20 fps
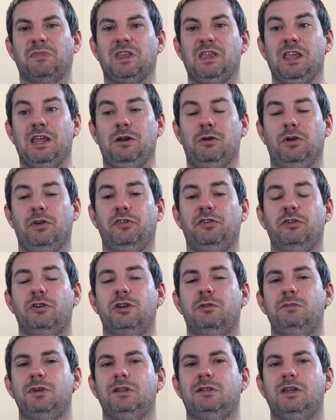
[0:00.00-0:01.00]
It also
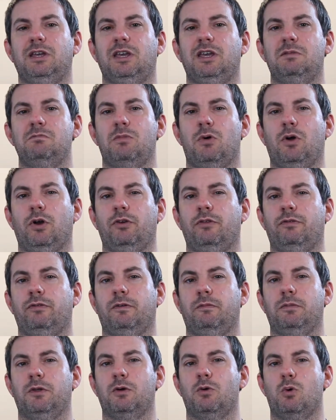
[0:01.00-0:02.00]
could be Lincoln March
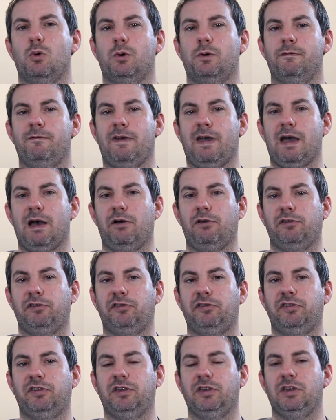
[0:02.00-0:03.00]
from the Court of
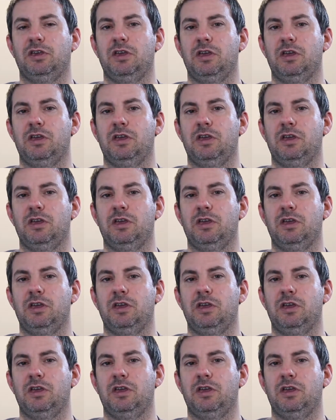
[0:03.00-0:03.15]
Owls,